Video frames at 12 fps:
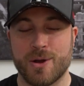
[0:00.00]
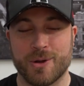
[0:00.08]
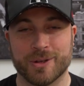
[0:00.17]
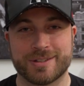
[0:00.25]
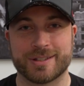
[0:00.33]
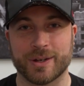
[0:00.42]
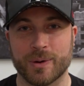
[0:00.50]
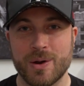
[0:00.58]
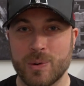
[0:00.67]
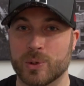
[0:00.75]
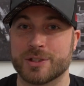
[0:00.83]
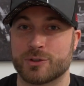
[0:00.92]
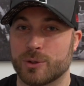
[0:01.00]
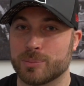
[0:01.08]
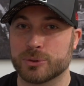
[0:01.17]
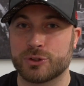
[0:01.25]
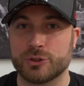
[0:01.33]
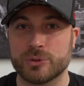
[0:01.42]
So
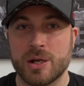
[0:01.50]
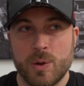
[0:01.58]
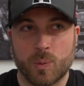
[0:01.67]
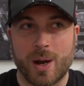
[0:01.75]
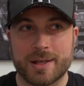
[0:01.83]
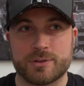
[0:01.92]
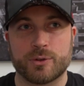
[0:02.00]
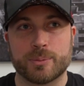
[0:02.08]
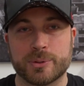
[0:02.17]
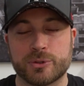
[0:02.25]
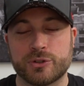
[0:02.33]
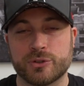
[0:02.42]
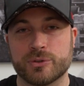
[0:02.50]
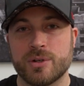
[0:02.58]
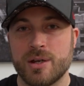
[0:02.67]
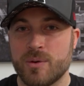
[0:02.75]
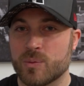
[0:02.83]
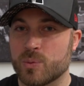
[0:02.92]
Weezerable Shoe, Weezerable Shoe,
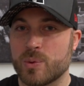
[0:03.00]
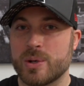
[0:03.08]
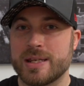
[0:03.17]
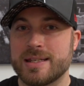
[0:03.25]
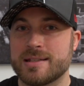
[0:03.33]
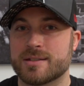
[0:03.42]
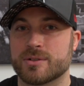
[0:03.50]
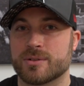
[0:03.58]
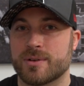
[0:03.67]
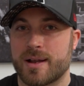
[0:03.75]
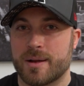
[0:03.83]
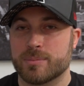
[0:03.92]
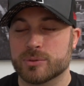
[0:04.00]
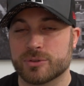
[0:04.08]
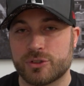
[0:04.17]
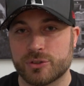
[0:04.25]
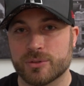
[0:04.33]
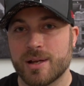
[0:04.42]
Weezerable
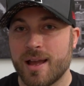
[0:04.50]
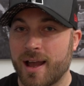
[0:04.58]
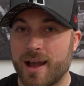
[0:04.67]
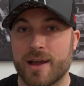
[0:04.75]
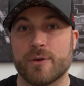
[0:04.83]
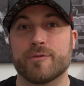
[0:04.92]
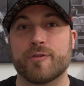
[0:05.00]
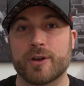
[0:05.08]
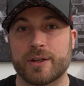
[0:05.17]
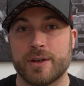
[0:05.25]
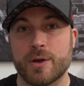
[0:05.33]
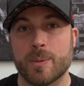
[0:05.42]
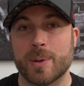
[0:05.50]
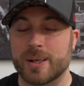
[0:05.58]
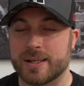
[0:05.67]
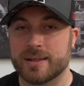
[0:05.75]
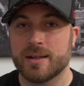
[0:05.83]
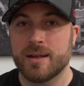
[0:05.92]
Shoe. I don't fucking know,
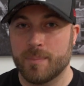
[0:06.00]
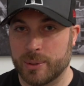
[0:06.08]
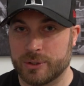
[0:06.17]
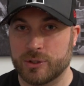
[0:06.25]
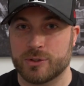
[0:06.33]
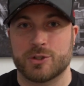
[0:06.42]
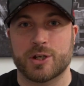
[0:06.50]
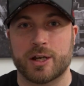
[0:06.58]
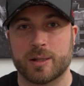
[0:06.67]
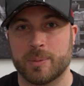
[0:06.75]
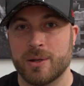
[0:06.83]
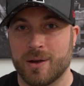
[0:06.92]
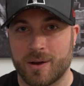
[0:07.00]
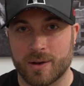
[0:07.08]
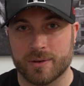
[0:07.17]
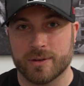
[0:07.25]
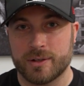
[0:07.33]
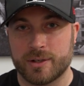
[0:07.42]
buddy, but good job
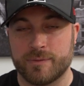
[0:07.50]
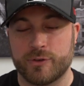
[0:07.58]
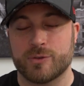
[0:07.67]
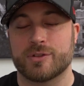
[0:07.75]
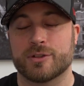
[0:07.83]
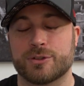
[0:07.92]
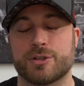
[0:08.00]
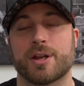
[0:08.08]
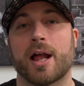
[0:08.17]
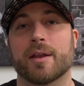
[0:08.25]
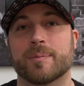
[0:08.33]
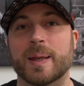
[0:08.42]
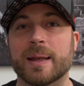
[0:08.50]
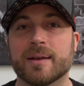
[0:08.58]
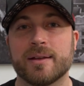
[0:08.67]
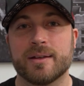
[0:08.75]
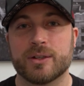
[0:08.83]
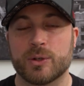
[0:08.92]
on confusing the shit out of me.
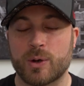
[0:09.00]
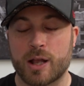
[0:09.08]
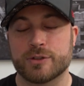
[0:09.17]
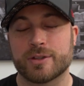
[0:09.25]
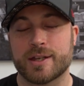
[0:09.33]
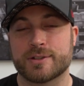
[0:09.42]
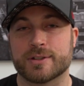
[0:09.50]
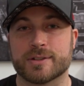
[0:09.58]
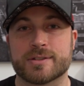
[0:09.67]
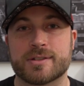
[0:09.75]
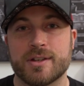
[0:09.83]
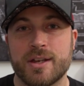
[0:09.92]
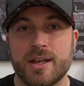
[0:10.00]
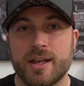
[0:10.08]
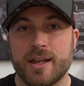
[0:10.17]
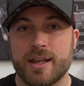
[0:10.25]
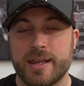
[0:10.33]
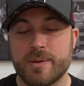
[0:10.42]
Congratulations. He